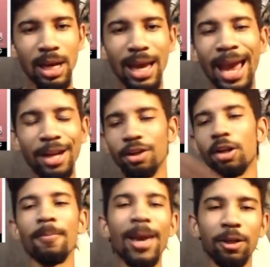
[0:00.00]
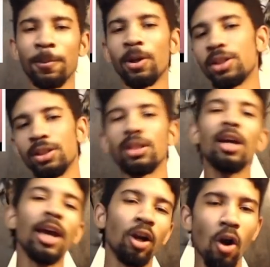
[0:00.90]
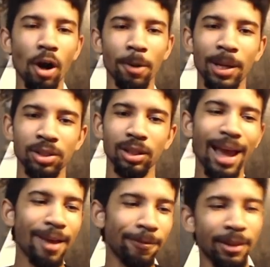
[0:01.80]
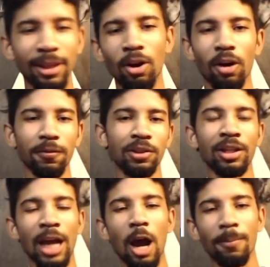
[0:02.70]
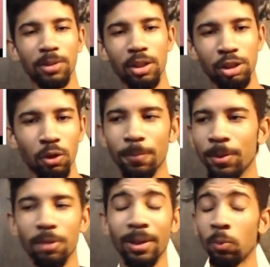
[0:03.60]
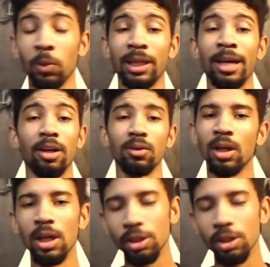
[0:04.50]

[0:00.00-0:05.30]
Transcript: and you're going to make your purchase and go on about your life and then all of a sudden the album's going to show up and you're going to be like, "What the hell?"